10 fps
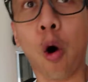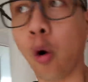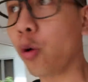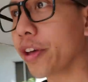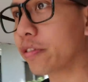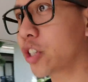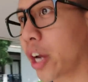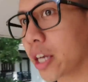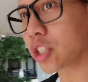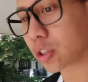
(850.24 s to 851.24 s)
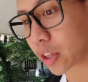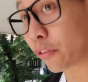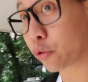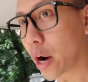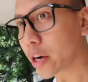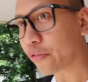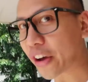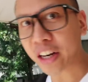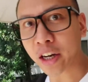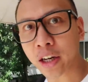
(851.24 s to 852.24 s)
Oh, they've changed. They've
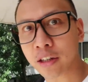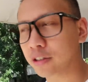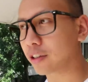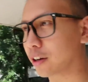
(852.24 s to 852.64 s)
renovated.